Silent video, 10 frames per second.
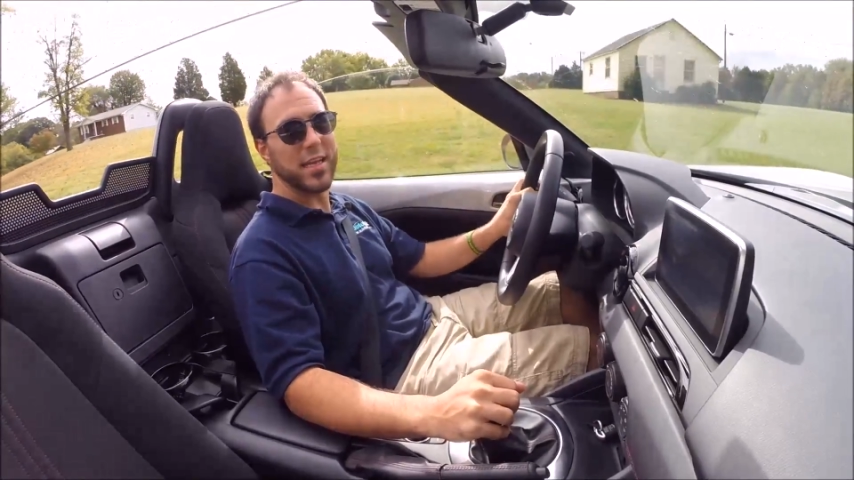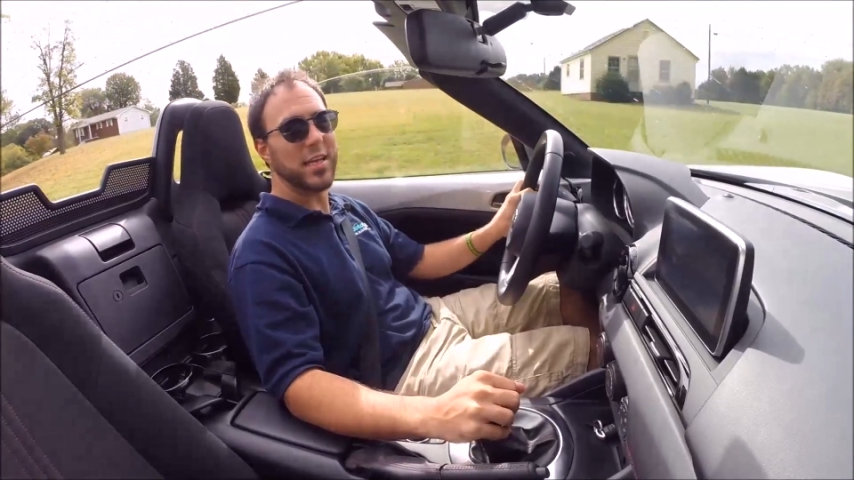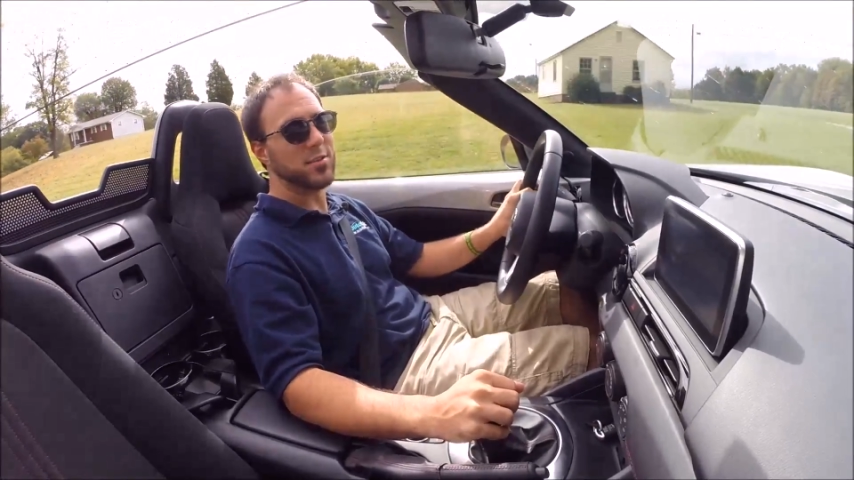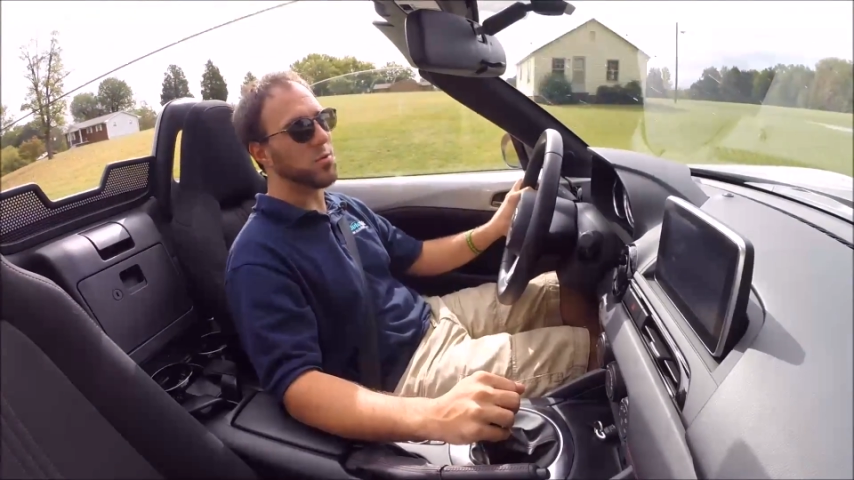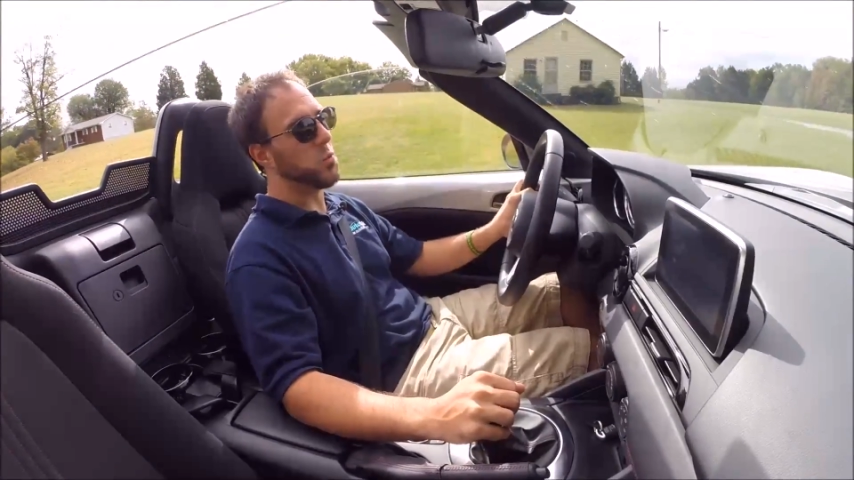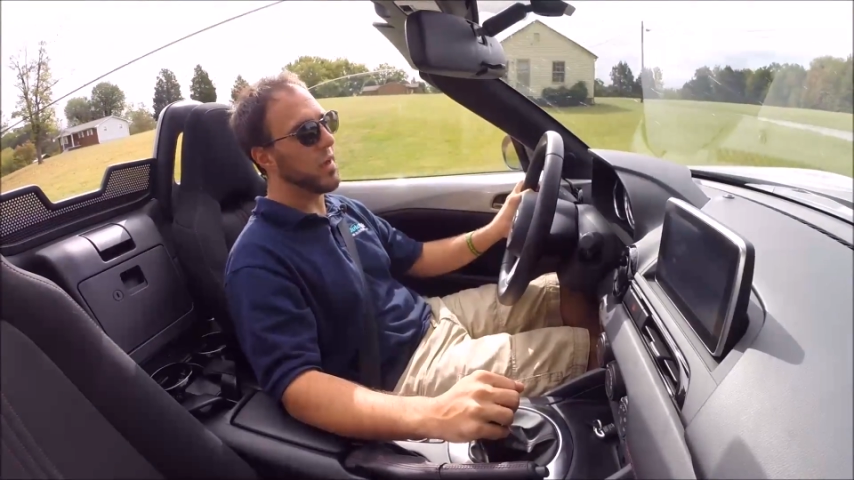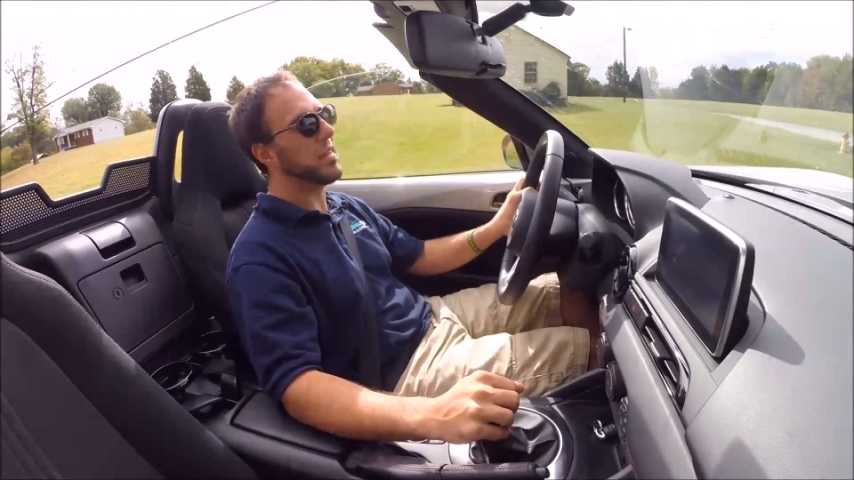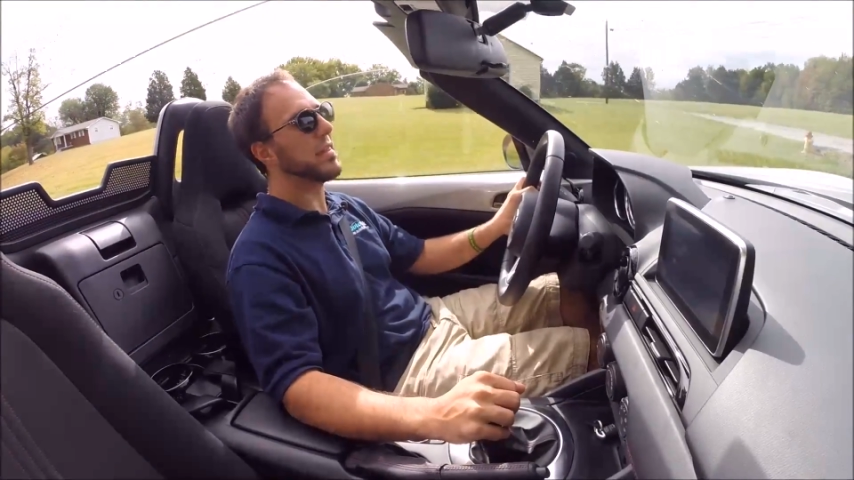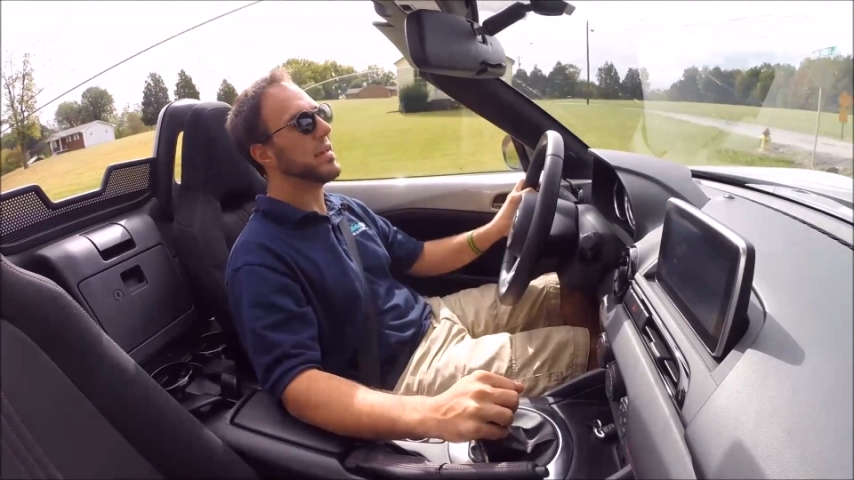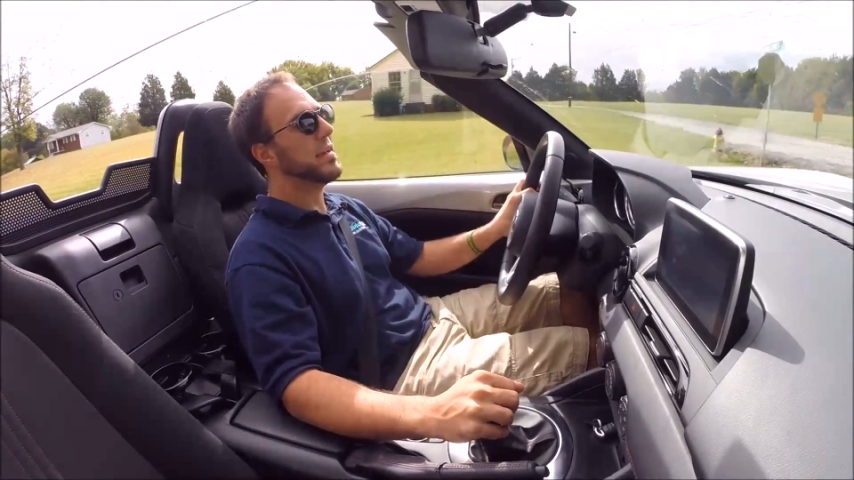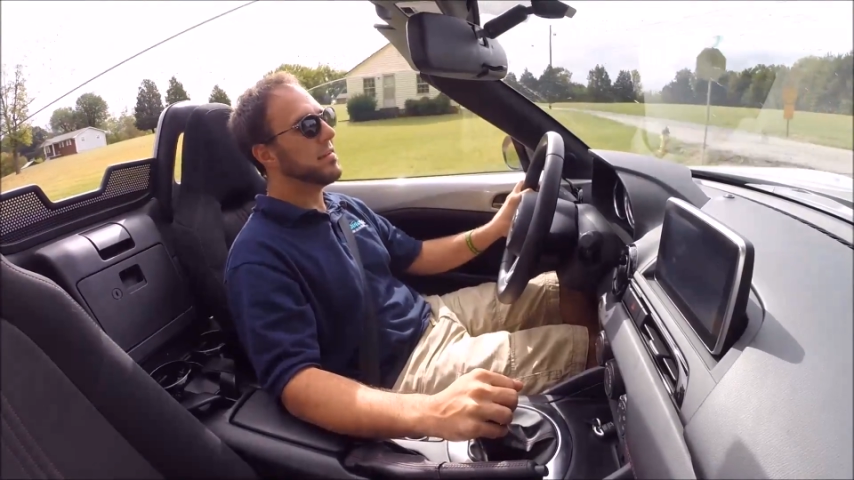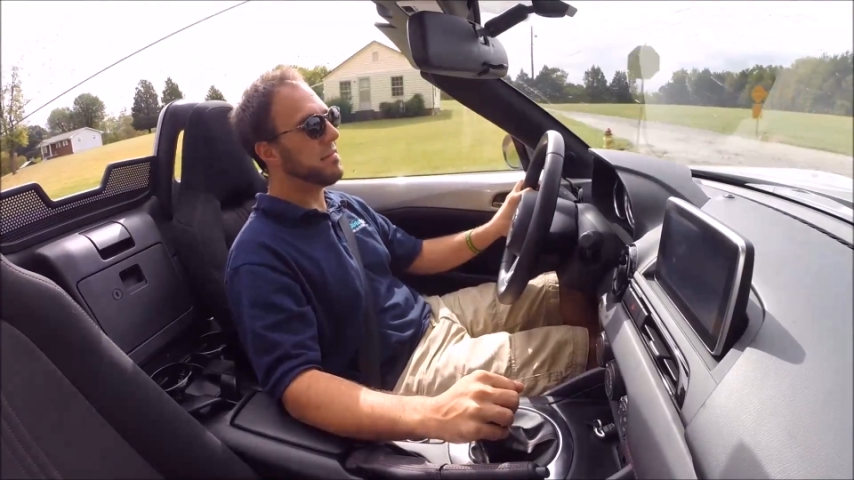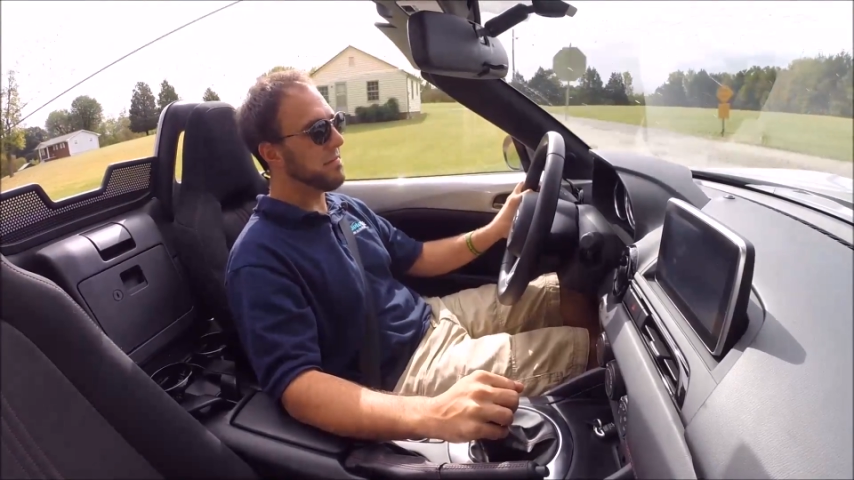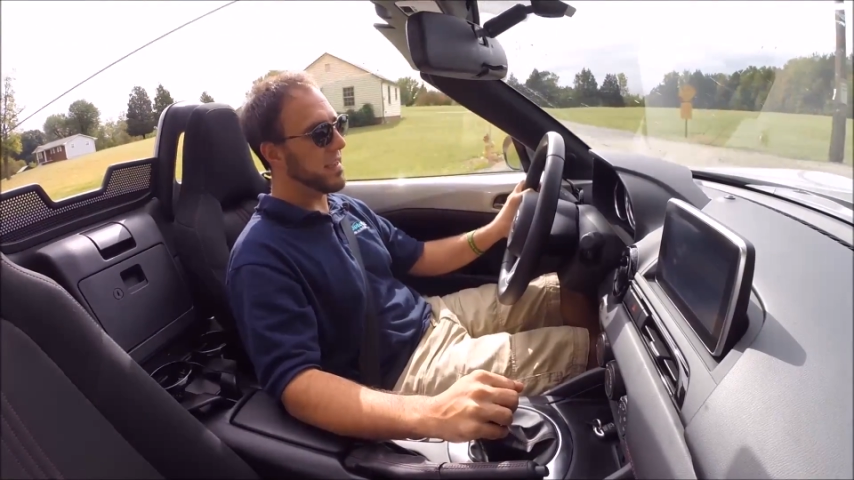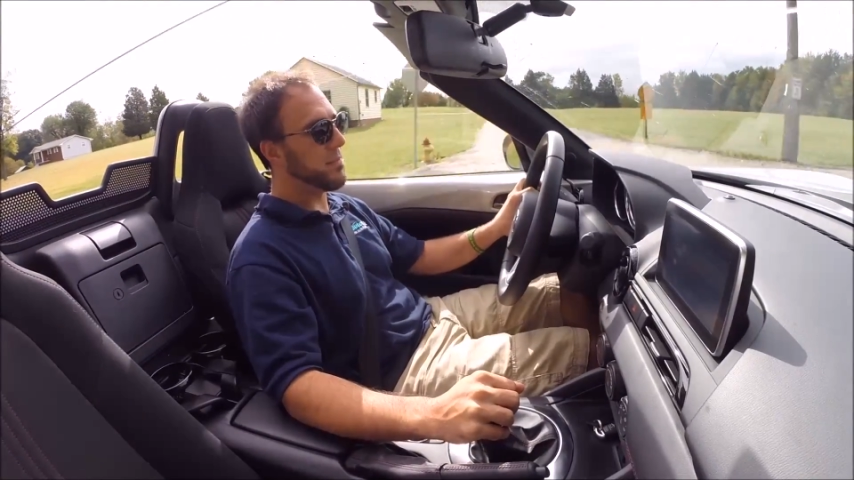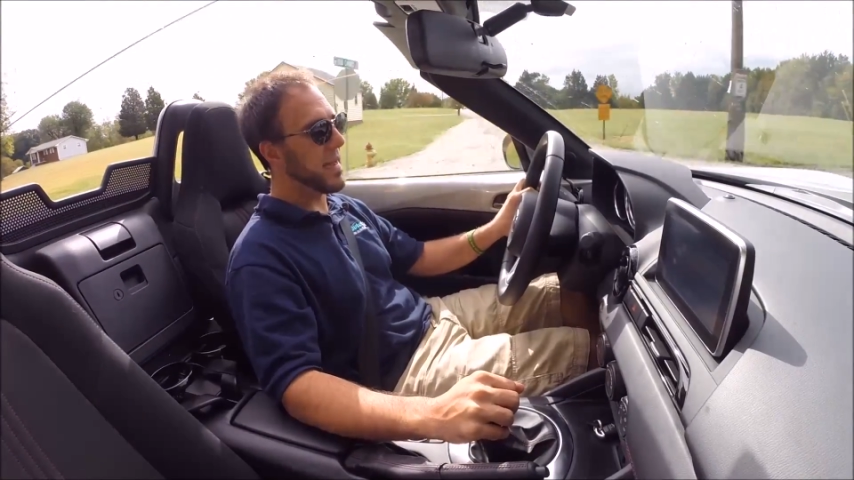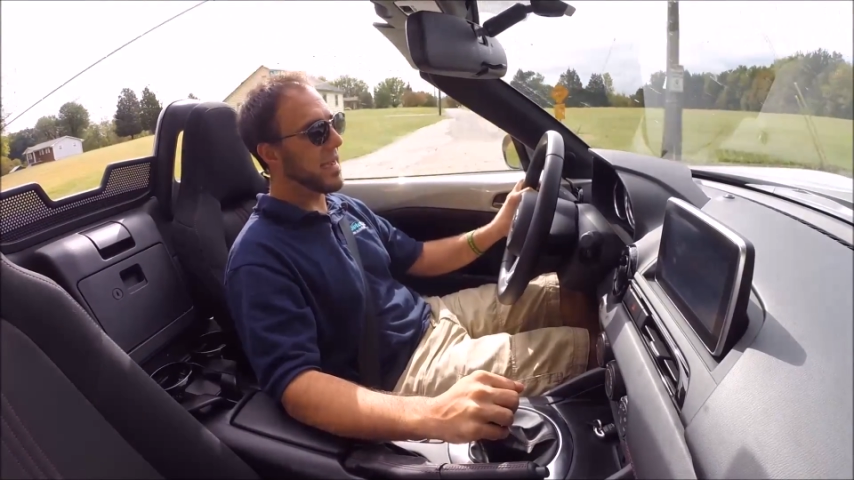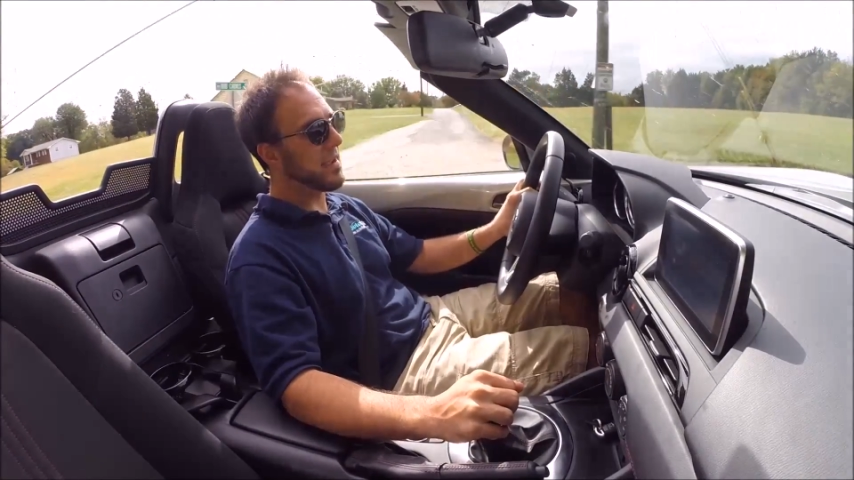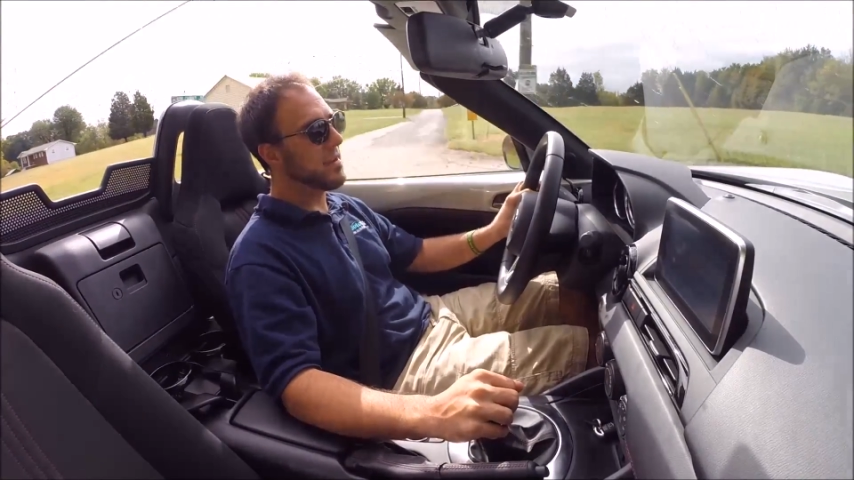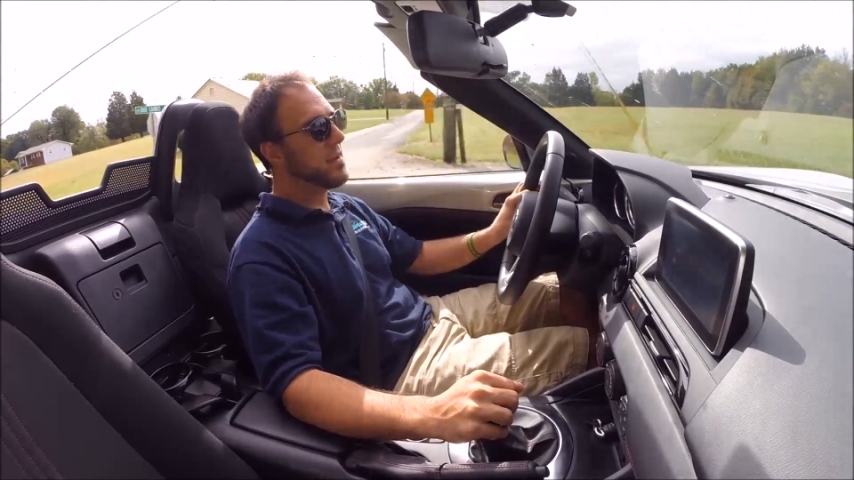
is with feedback.